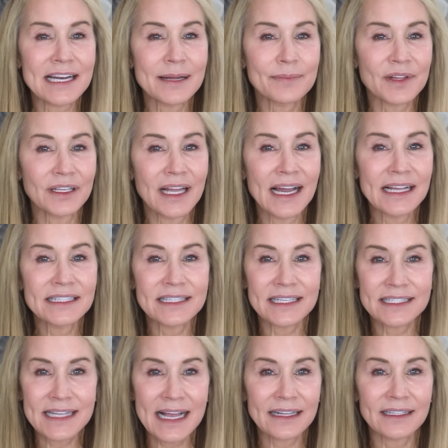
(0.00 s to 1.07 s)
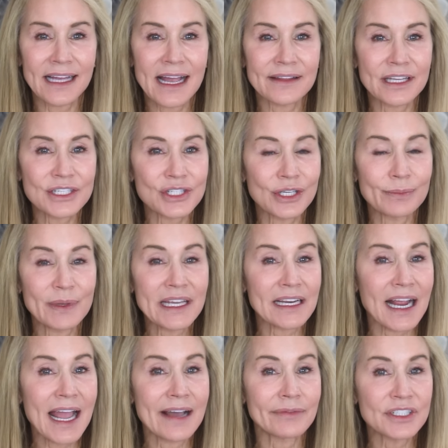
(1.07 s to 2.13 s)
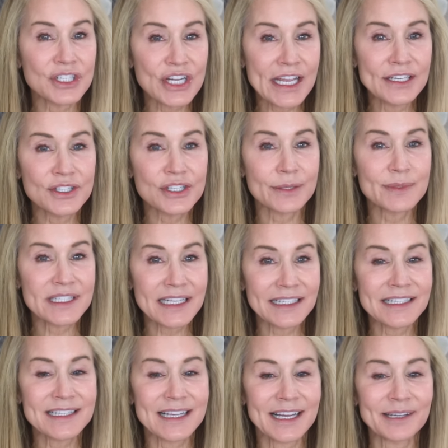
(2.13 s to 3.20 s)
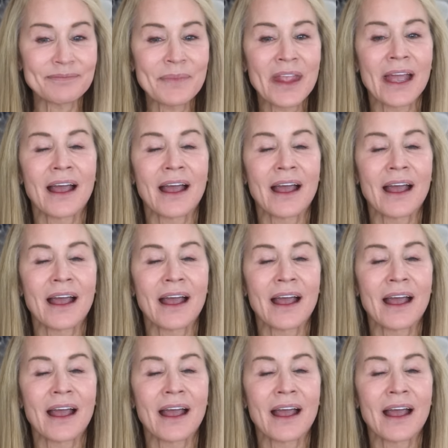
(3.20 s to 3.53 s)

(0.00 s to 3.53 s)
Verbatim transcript: up the lights exactly how they should be, and I haven't changed them since then.